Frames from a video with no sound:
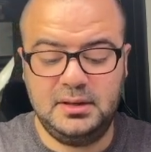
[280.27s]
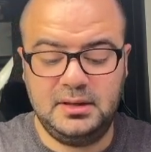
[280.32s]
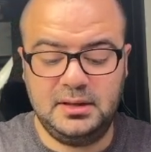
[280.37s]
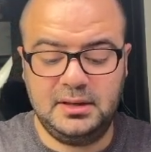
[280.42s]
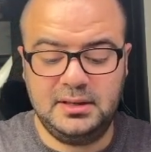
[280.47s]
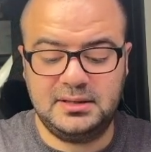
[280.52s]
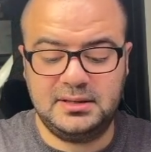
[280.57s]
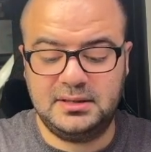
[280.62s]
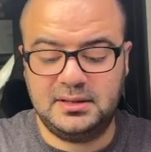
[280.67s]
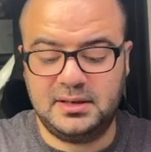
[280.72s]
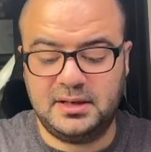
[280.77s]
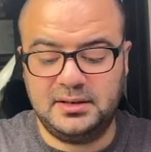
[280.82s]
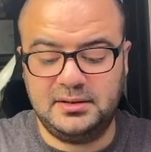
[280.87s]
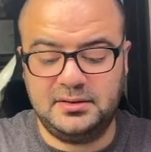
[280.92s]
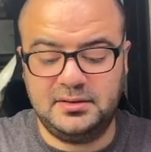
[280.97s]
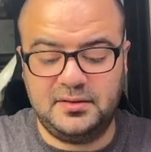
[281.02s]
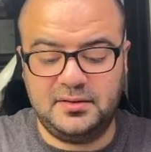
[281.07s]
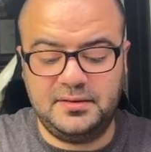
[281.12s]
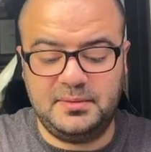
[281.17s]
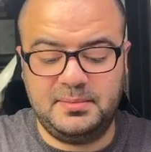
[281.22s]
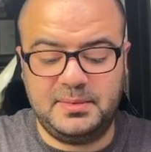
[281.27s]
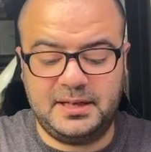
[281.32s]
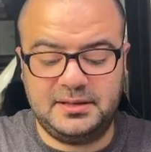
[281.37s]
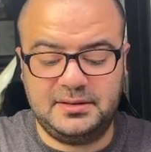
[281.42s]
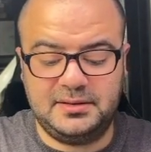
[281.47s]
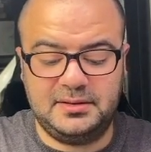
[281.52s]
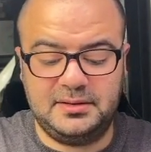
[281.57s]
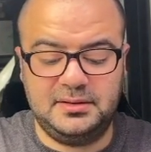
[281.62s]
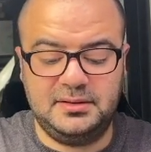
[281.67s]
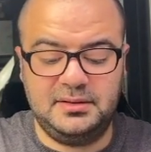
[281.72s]
this side of the
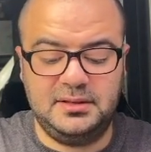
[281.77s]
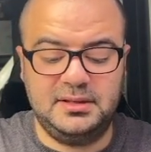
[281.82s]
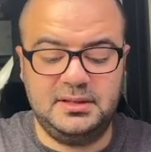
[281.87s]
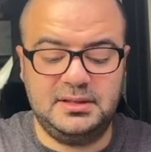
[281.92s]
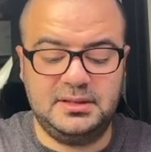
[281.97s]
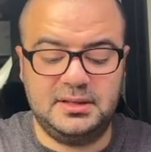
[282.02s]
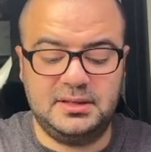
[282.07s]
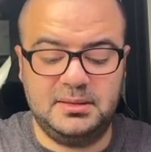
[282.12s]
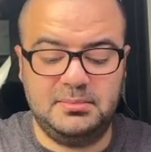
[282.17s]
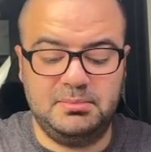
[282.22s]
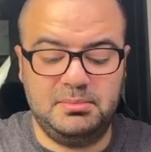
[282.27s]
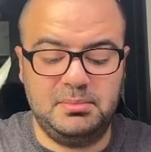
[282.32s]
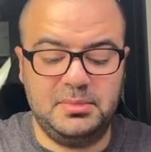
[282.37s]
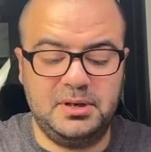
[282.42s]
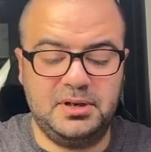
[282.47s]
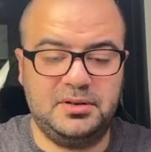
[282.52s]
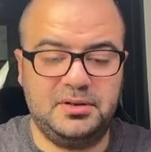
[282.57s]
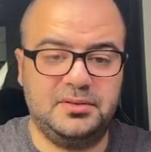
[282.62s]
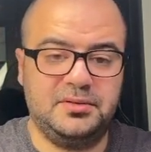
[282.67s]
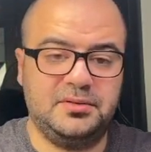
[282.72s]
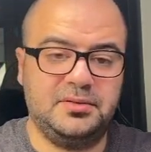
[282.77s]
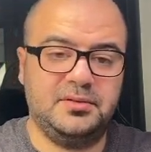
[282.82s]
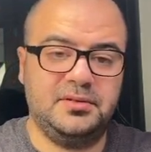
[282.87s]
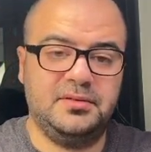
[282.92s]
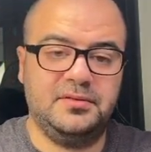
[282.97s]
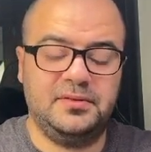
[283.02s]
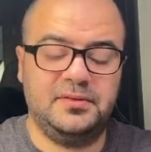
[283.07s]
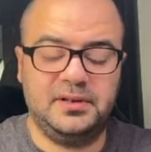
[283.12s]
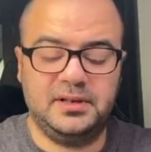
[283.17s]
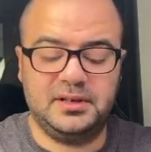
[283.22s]
pattern is a mirror
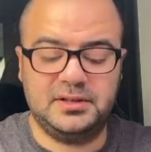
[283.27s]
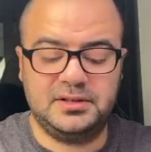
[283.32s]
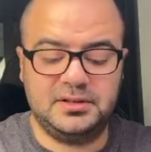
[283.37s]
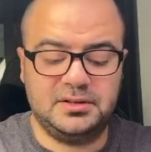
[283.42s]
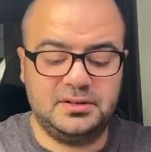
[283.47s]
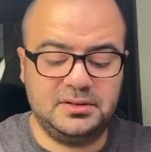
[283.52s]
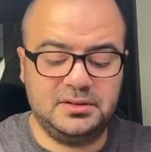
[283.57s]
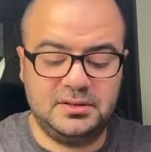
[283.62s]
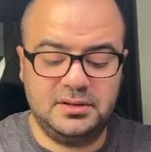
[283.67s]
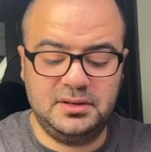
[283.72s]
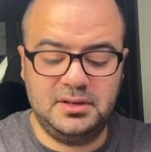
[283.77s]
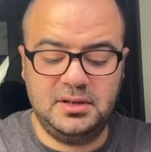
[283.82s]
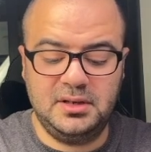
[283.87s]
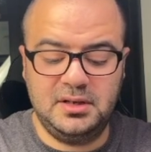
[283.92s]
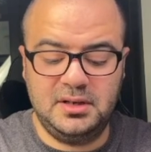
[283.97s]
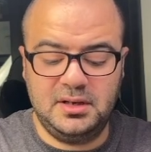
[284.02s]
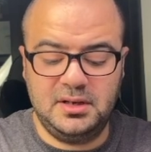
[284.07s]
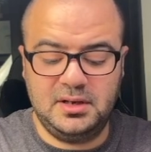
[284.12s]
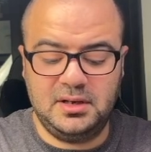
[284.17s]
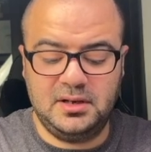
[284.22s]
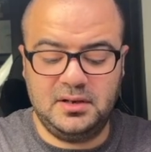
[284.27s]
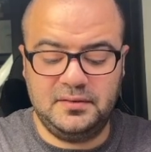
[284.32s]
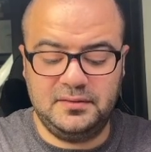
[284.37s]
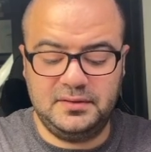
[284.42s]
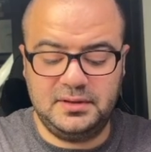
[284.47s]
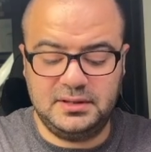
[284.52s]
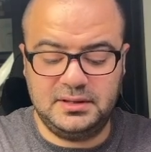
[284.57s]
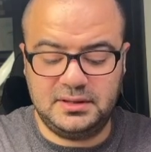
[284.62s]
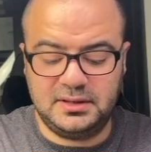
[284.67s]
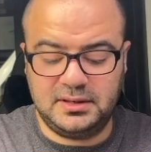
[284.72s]
reflection of
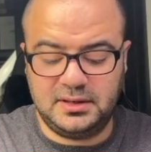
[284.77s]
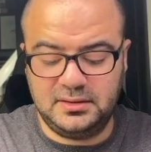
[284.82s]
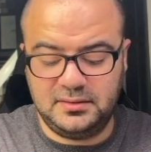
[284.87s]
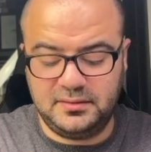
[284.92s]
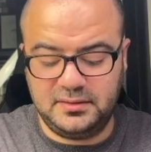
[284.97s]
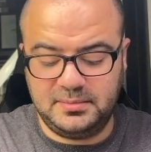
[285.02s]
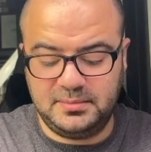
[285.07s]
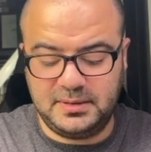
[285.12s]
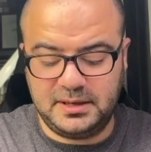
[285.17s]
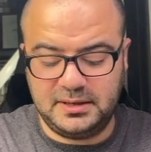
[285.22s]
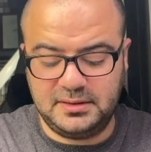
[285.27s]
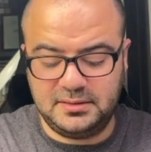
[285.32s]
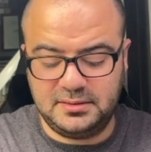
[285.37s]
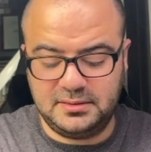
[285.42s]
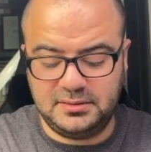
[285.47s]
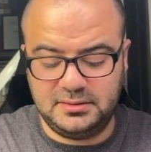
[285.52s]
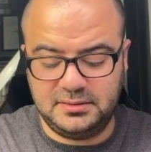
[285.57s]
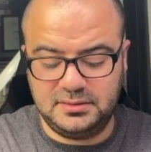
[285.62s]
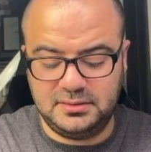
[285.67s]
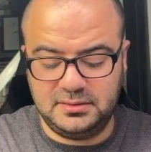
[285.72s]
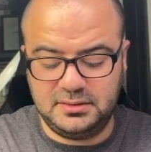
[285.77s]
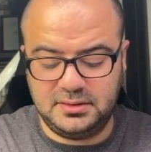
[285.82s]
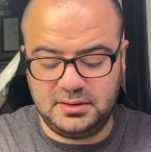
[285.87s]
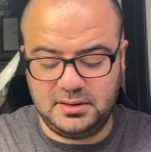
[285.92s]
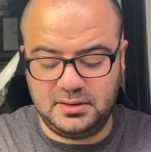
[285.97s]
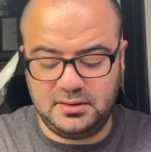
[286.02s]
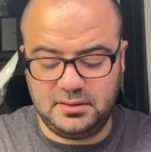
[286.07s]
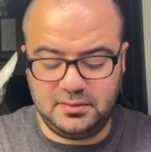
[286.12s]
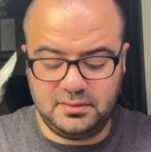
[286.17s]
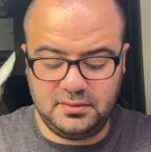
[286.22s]
this side of the pattern.
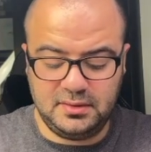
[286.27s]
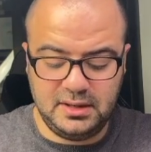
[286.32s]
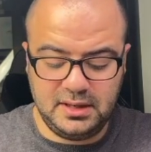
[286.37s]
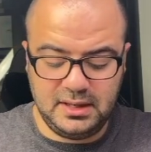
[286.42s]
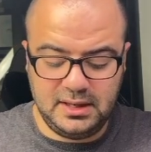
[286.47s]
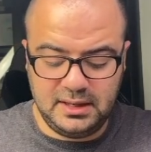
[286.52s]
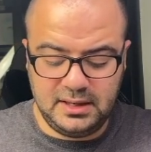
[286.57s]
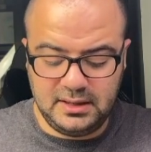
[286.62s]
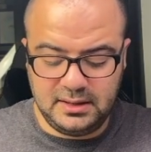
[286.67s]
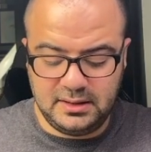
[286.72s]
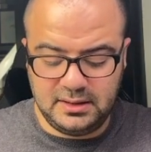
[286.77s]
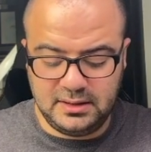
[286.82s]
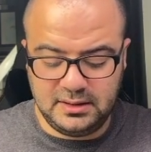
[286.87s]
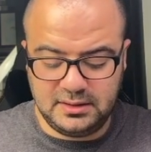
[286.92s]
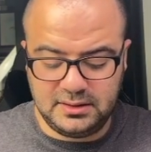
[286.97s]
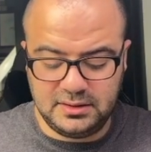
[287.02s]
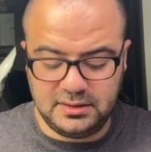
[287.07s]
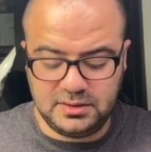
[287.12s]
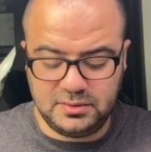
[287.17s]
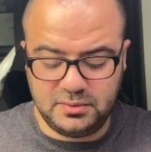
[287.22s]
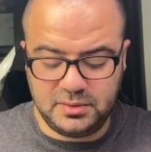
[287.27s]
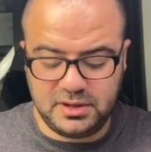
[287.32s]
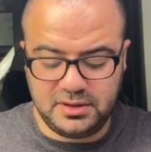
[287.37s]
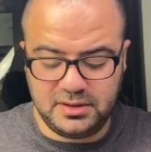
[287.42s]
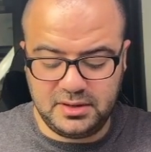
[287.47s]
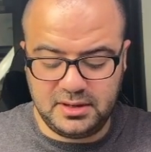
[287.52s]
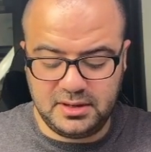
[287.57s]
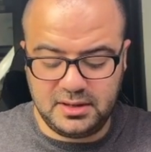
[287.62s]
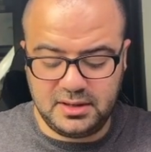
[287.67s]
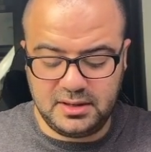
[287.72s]
So this is where
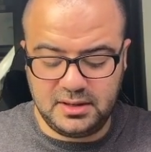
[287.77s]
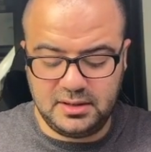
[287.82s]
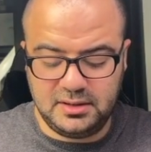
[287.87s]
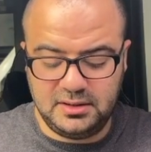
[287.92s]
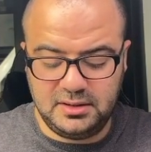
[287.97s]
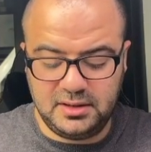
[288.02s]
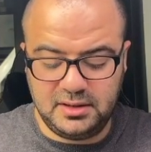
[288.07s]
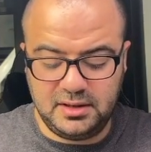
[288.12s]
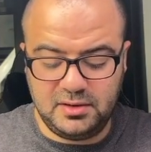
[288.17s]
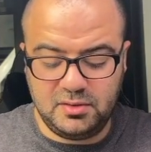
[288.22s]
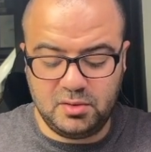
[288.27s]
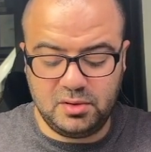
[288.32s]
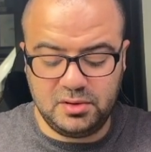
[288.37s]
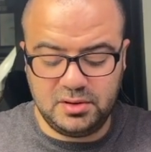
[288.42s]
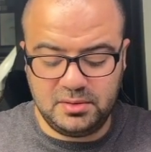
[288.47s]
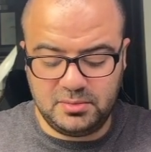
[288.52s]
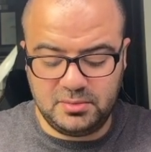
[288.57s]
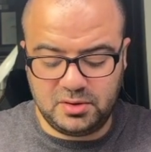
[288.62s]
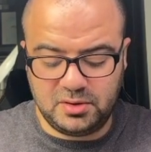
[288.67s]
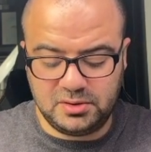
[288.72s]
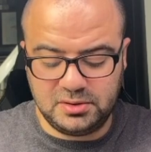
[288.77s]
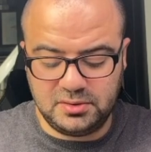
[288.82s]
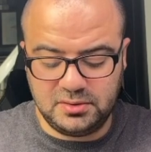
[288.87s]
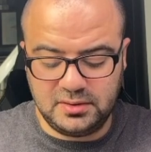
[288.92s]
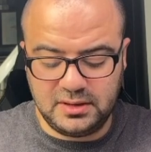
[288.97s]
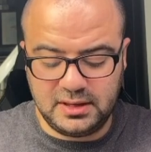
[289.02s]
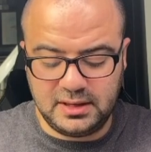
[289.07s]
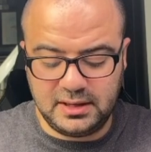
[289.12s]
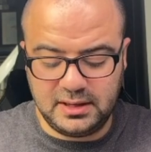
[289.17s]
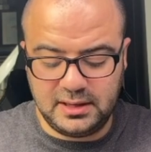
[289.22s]
they call them also
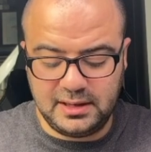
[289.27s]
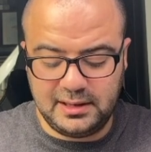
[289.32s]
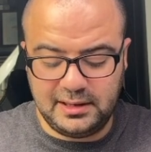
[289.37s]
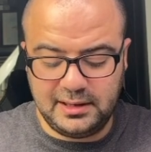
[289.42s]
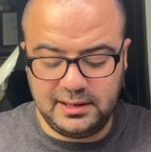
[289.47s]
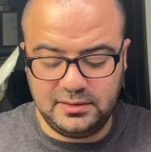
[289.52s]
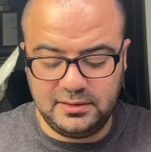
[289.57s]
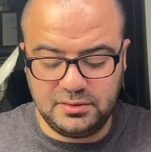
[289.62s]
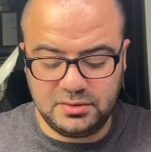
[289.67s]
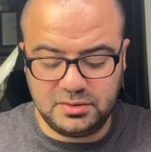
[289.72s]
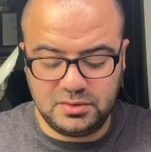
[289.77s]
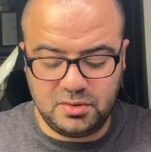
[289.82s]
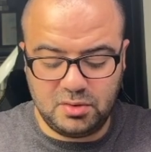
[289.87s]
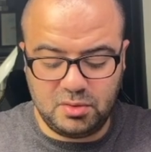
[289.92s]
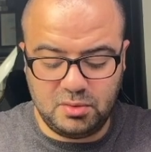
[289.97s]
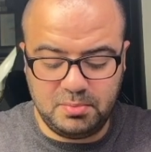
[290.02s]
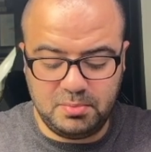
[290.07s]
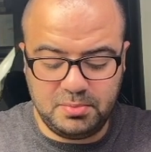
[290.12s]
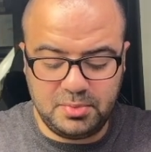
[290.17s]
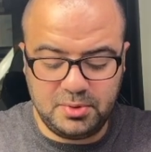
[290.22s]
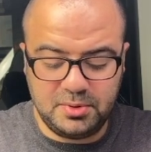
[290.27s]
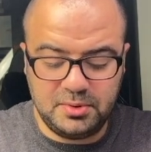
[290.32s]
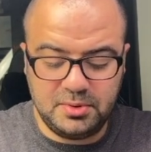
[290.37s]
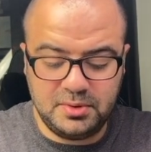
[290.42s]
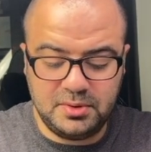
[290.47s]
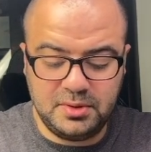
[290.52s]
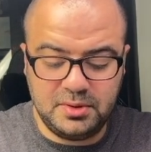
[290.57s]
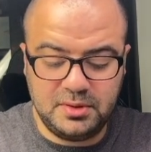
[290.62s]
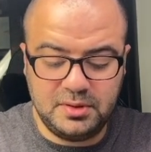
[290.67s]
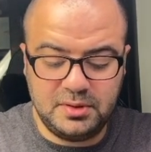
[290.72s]
the kaleidoscope
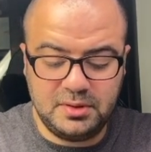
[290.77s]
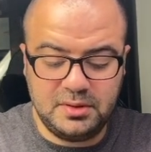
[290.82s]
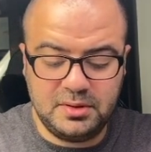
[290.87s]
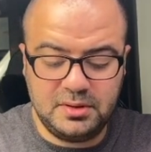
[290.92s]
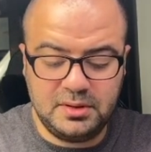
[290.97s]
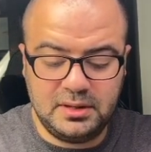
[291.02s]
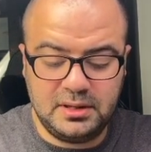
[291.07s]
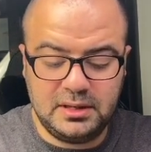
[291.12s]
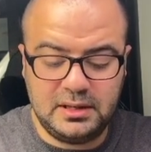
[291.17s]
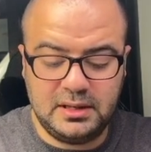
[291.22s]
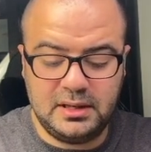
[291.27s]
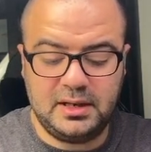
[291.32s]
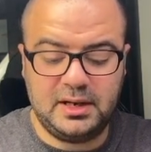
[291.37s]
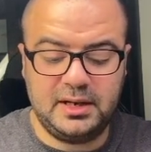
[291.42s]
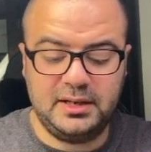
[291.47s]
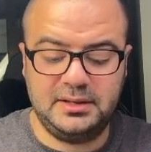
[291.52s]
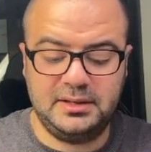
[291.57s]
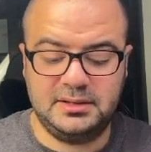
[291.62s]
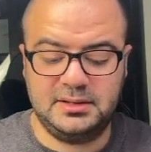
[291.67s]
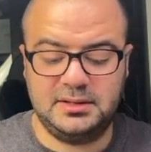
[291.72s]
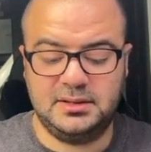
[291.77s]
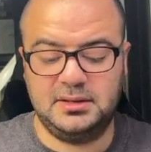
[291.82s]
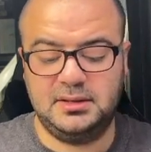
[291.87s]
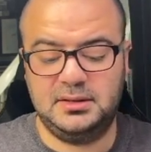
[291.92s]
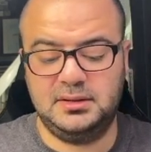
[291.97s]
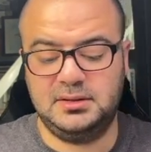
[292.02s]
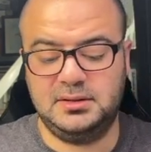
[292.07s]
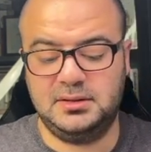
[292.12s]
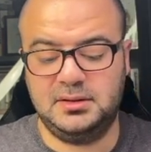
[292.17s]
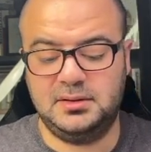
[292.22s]
lines.
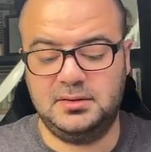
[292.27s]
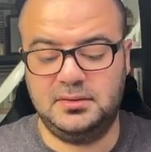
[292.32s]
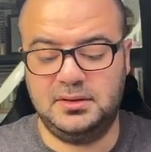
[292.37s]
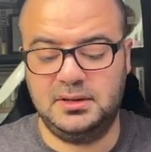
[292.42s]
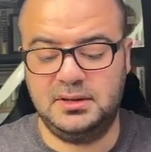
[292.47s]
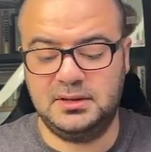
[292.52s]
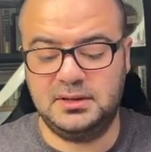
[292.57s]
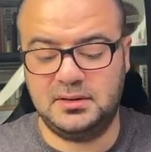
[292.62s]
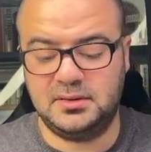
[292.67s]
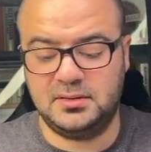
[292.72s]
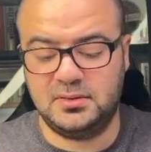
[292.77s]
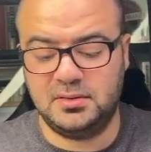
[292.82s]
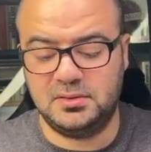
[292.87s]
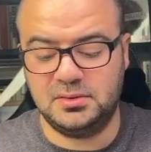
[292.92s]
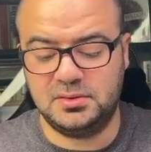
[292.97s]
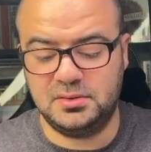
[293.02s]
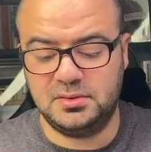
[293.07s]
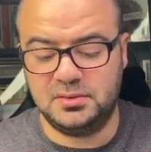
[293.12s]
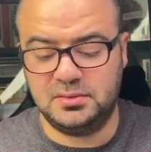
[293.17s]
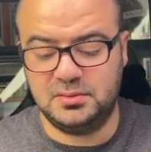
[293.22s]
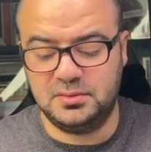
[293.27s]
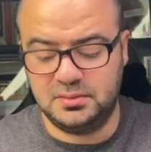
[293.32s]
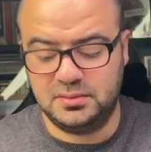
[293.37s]
So these are also